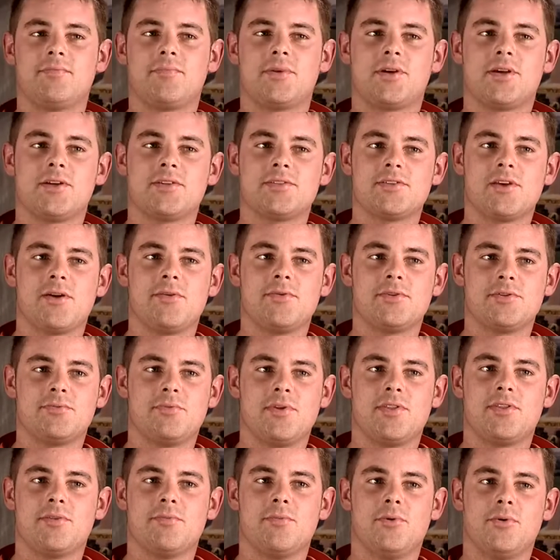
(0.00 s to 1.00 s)
because I was
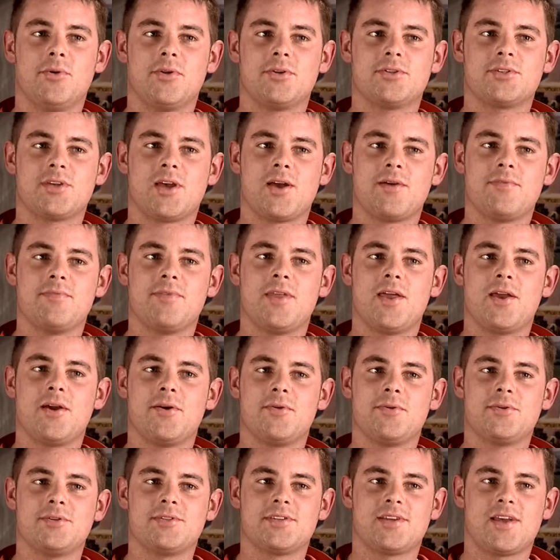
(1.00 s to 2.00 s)
with them all the time, they
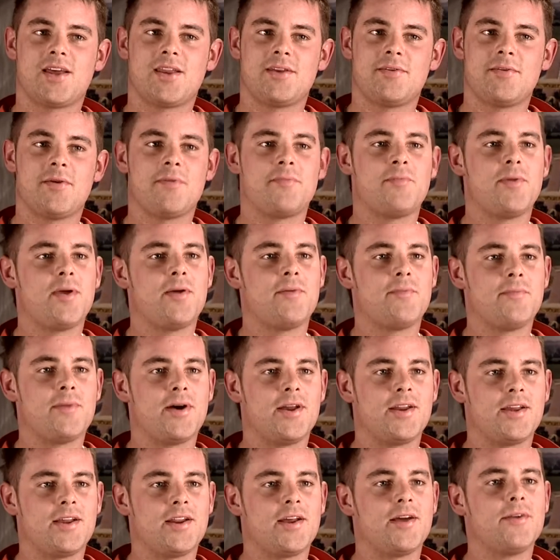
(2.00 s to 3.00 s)
always had a bit of
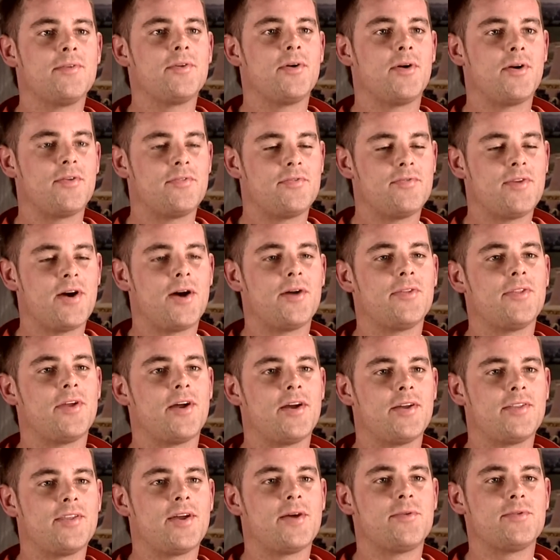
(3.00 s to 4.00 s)
money. And I felt
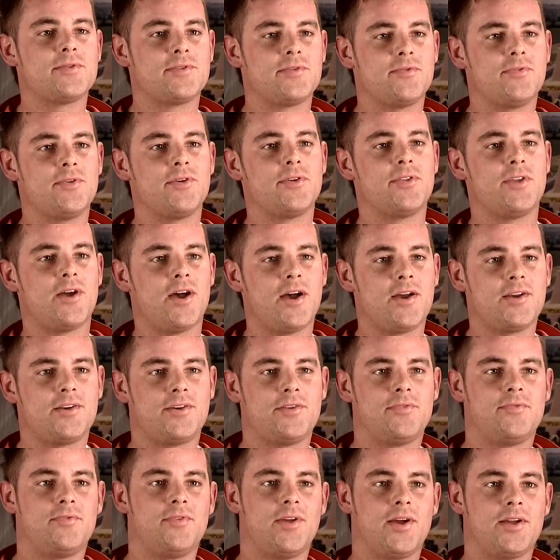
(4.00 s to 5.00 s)
that that was the route that
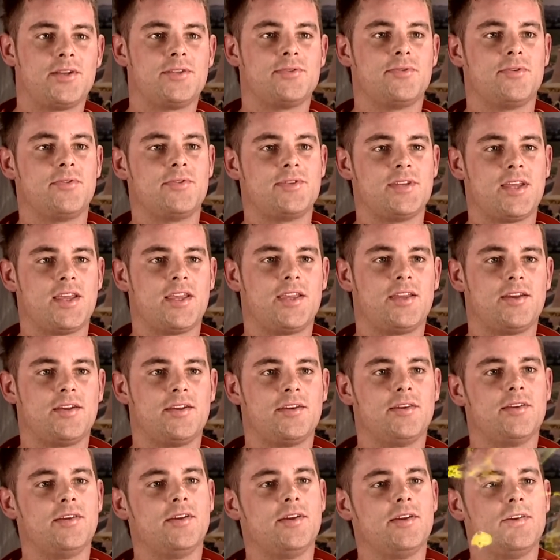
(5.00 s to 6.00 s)
I'd like to have
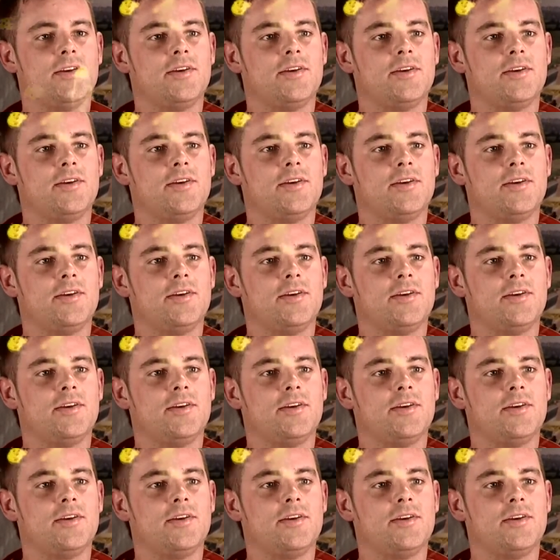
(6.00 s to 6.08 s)
taken.